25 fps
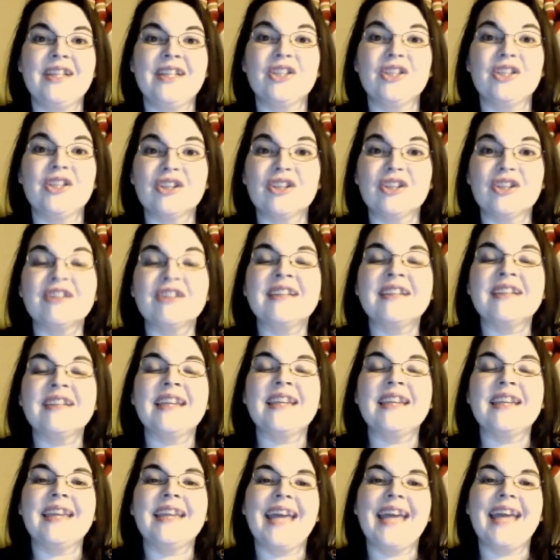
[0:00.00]

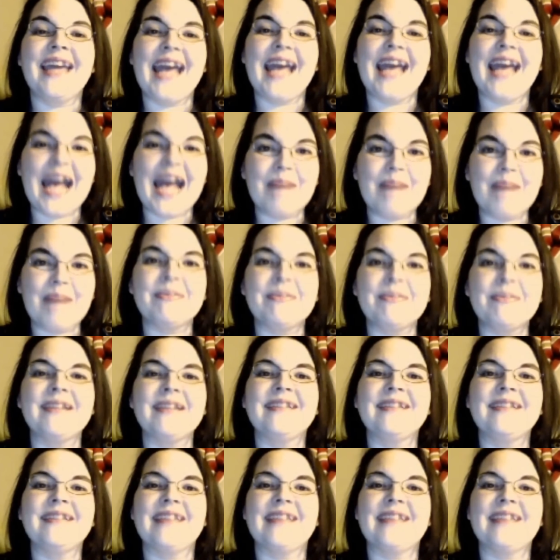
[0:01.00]
Learning
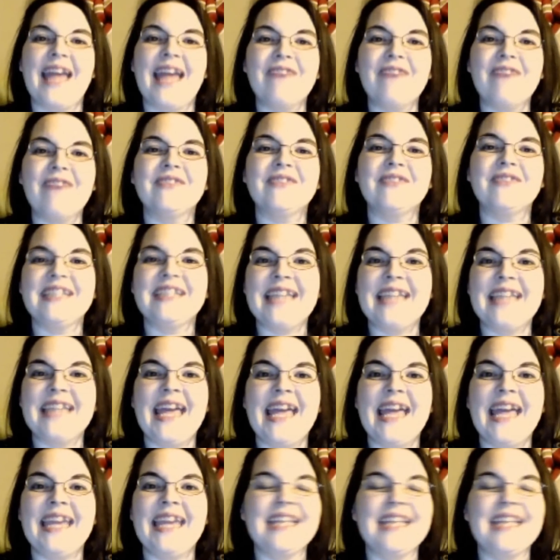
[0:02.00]
happens every day,